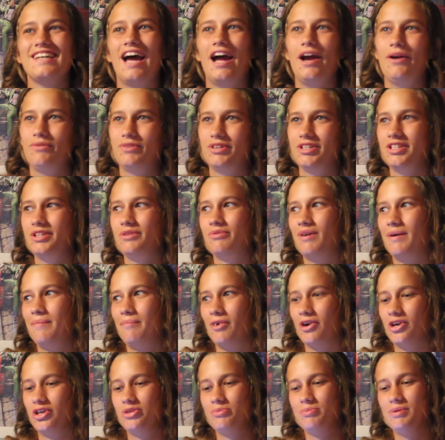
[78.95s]
I really want
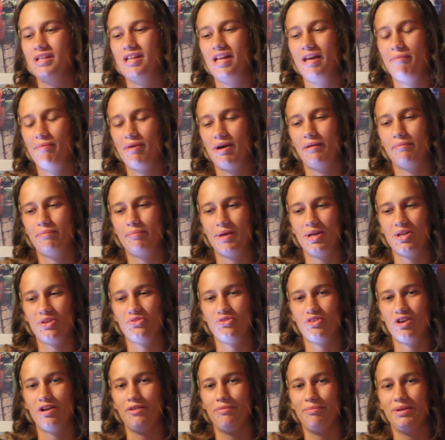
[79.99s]
Mark to be like my best
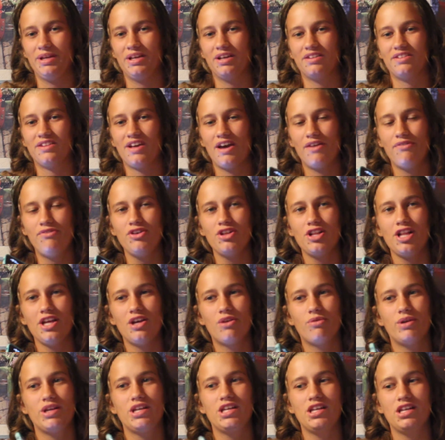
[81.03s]
friend, because I feel
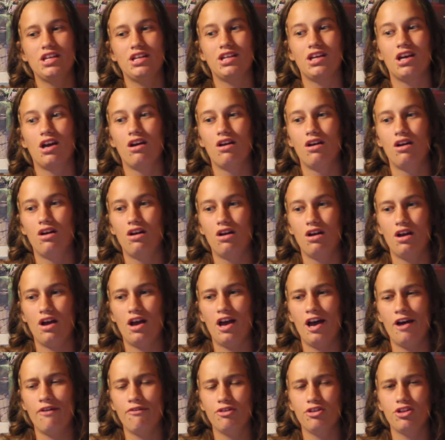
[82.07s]
like we
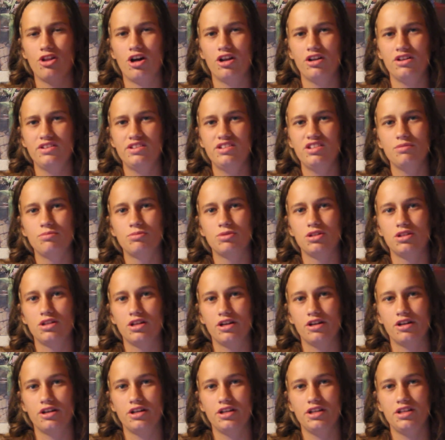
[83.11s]
have a lot of
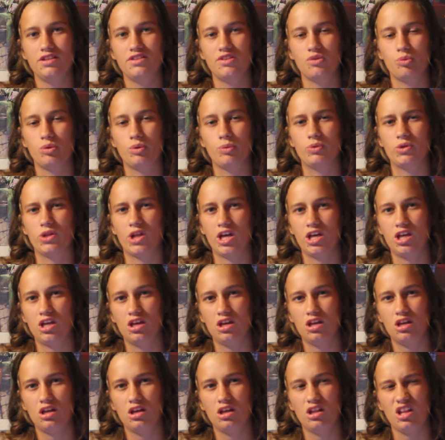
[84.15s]
similarities and we would like
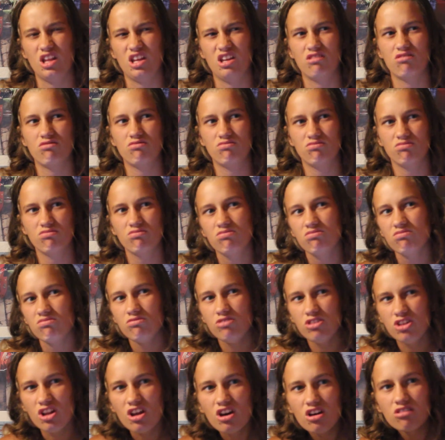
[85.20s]
it, like,
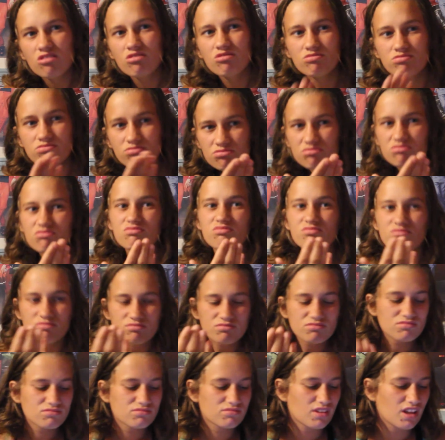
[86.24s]
you know,
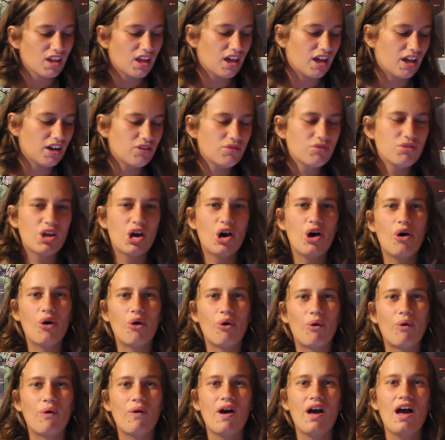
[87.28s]
I don't
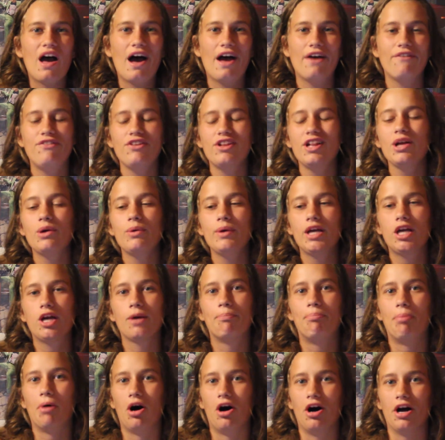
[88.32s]
know. I feel like we
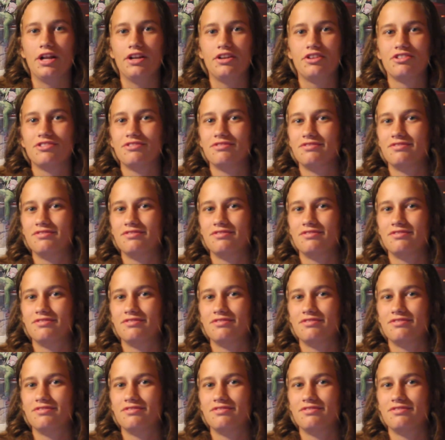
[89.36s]
could bond.